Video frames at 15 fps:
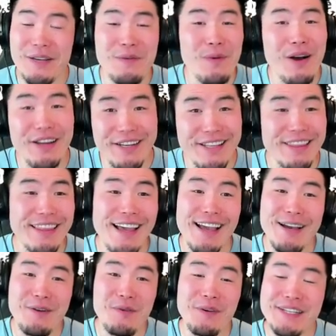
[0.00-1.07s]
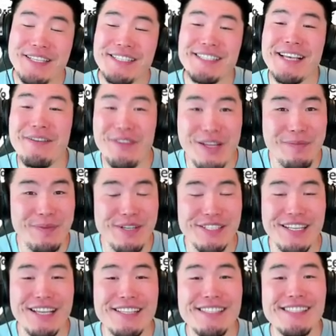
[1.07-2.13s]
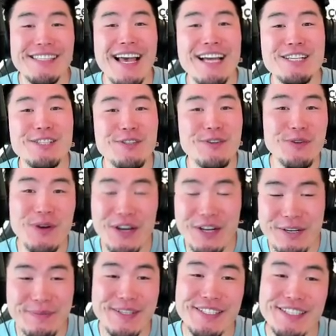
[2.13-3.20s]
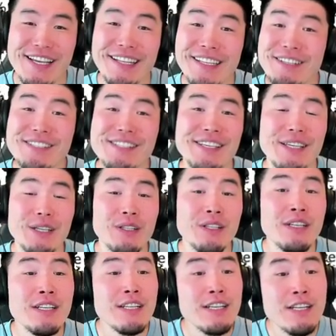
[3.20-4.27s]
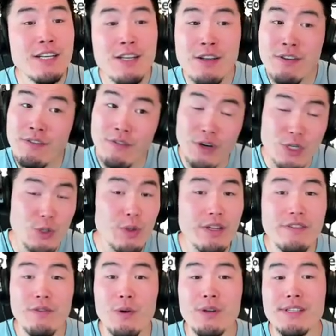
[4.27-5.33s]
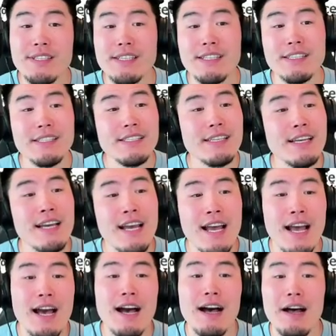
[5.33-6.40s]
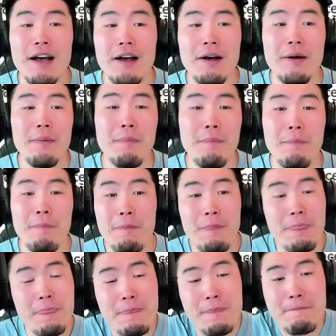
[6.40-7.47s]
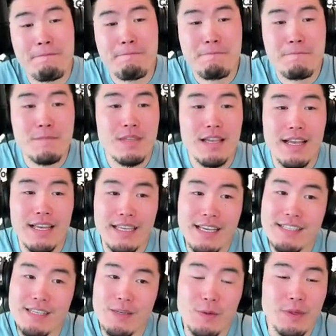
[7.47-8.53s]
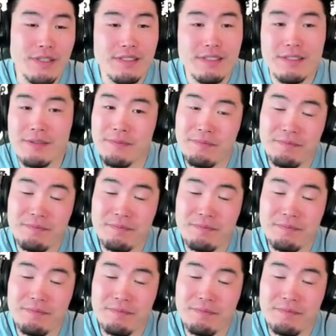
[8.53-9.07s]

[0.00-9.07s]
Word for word: wanted that 170% slash 200% leader skill for joined forces. Um, I guess it was,